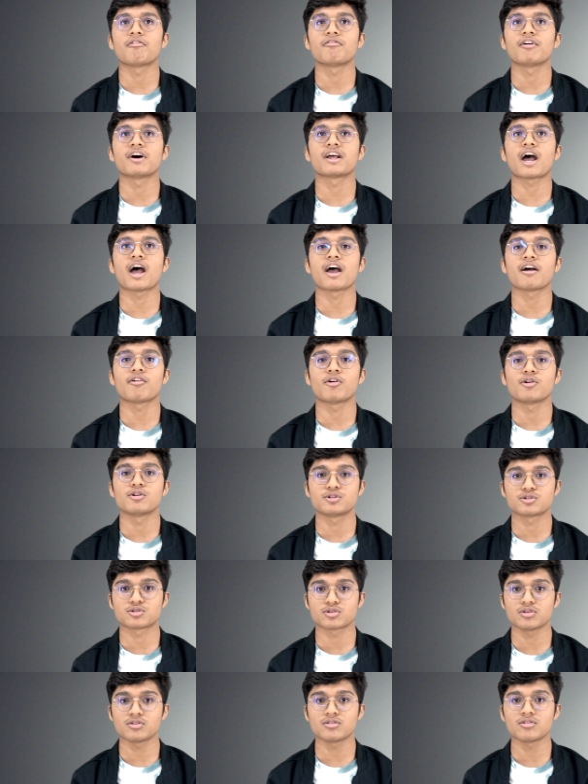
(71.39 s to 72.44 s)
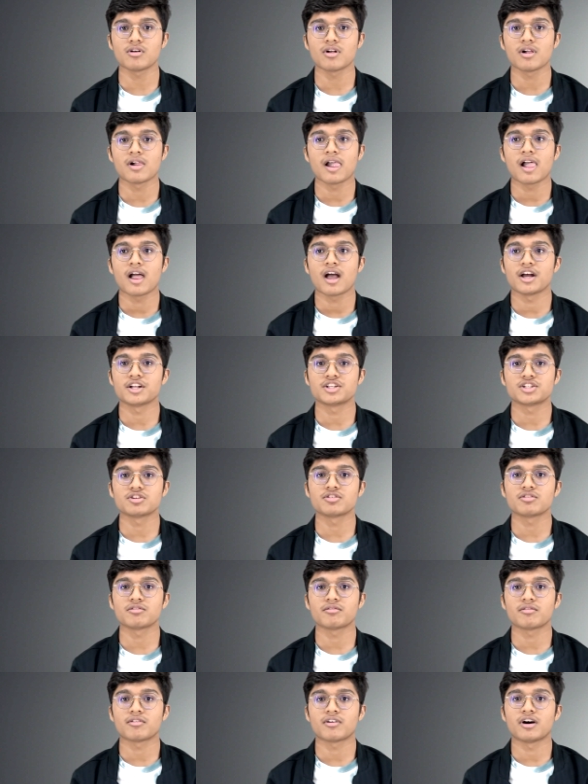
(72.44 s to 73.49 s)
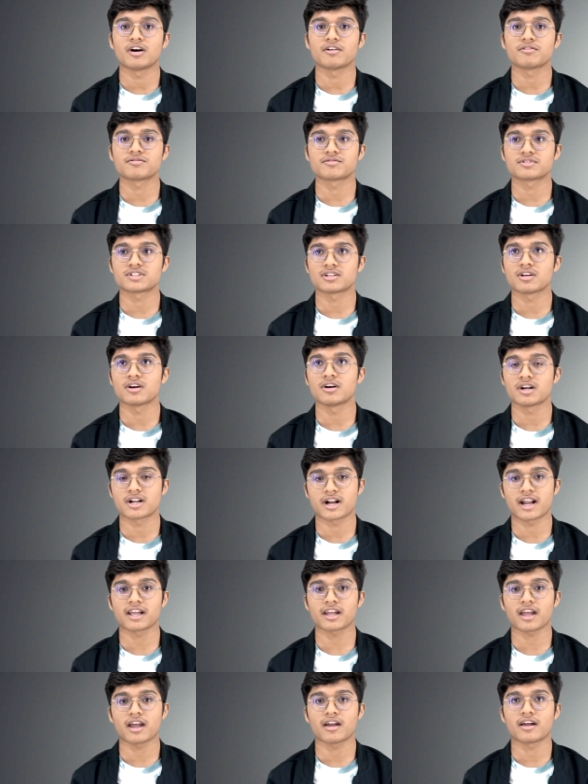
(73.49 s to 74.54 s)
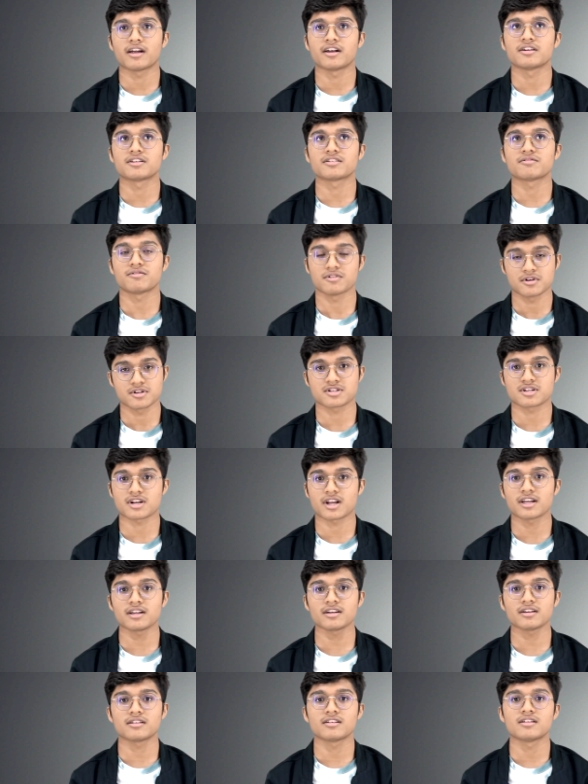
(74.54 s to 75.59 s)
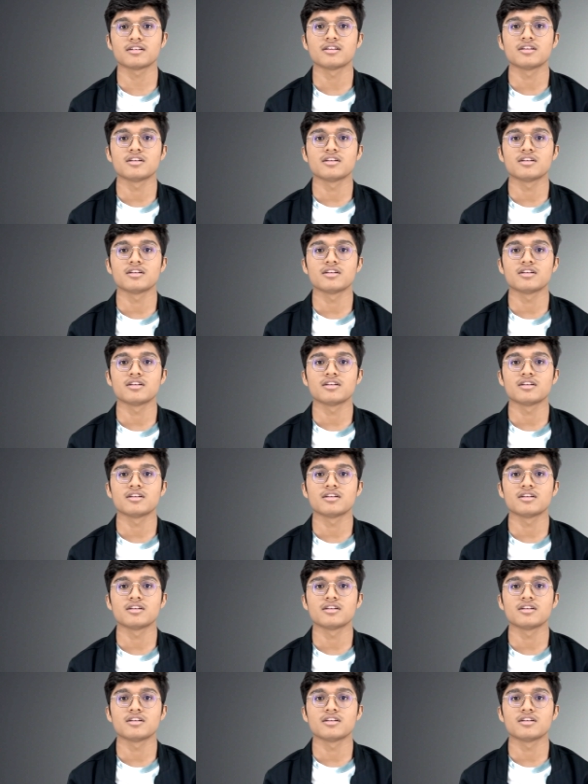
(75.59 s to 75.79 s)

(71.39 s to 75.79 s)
where I have also achieved a third rank and first rank.